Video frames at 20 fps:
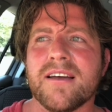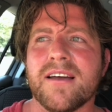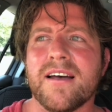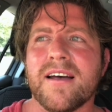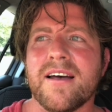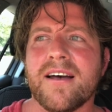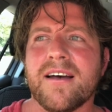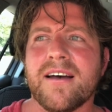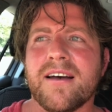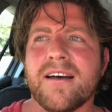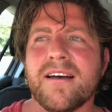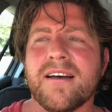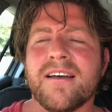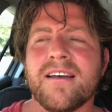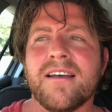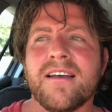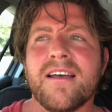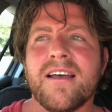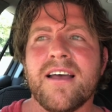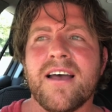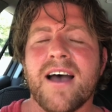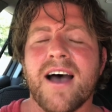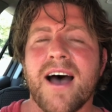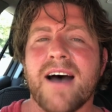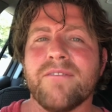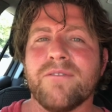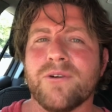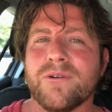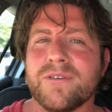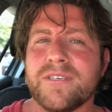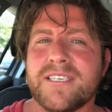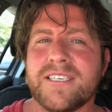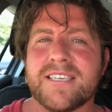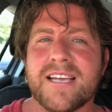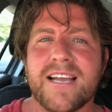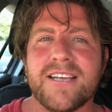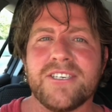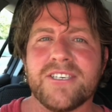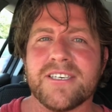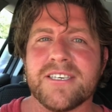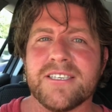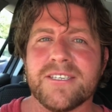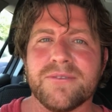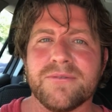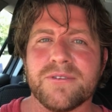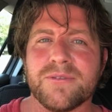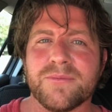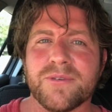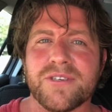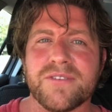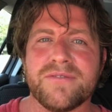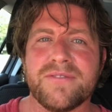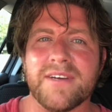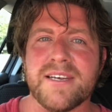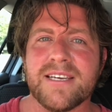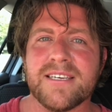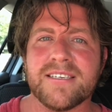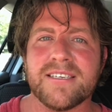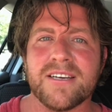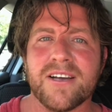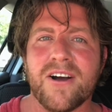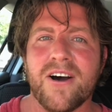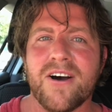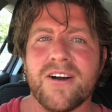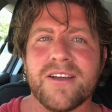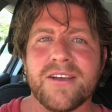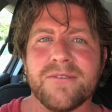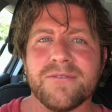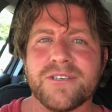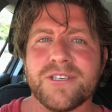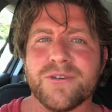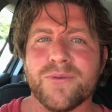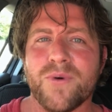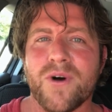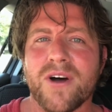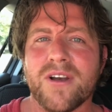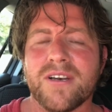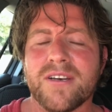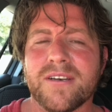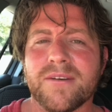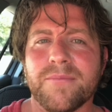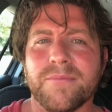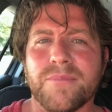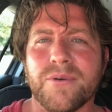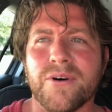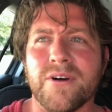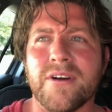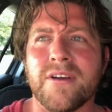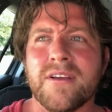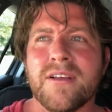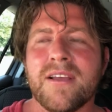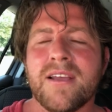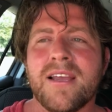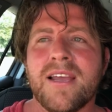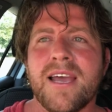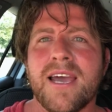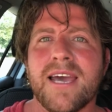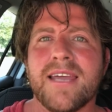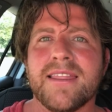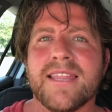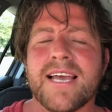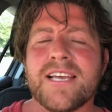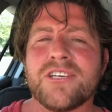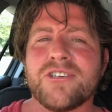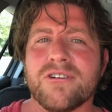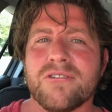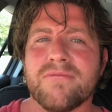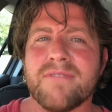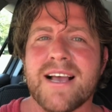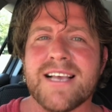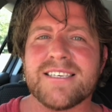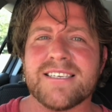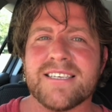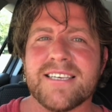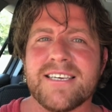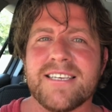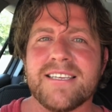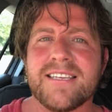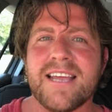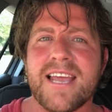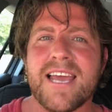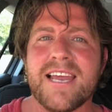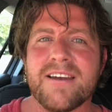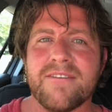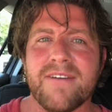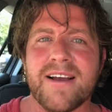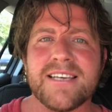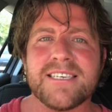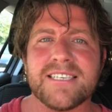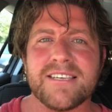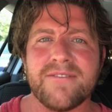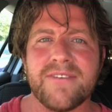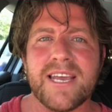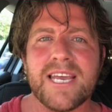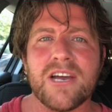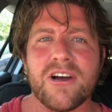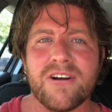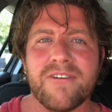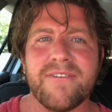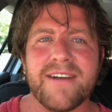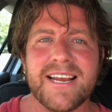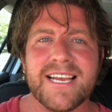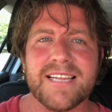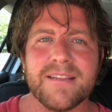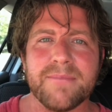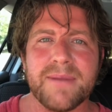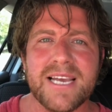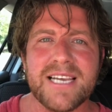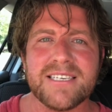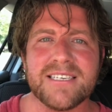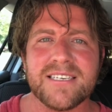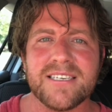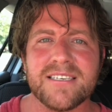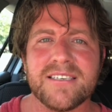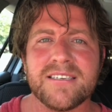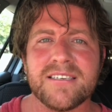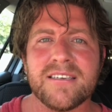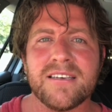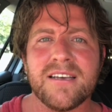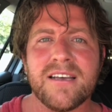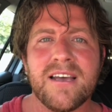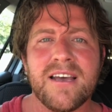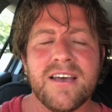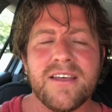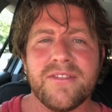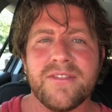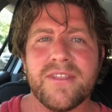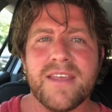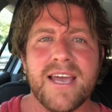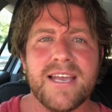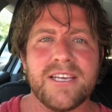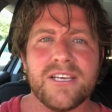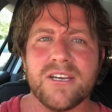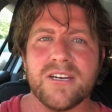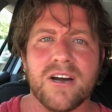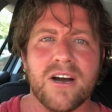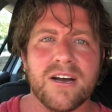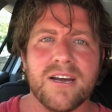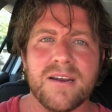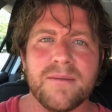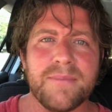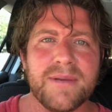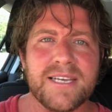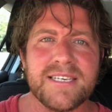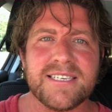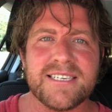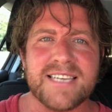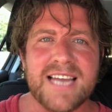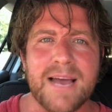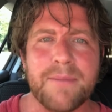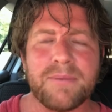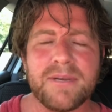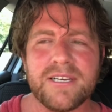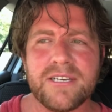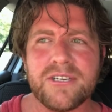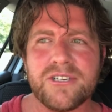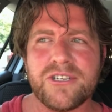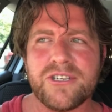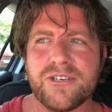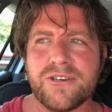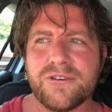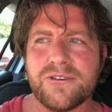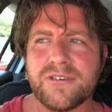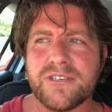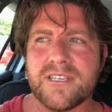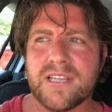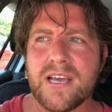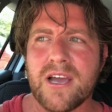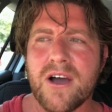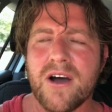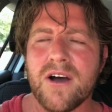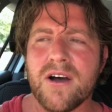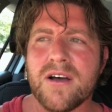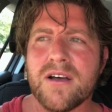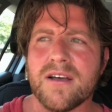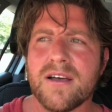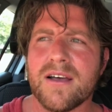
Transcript: Uh, I've always said you can do as much fitness and cardio as you want, but unless you're wrestling in a wrestling ring on a regular basis, then you're not going to be as snappy as you usually are.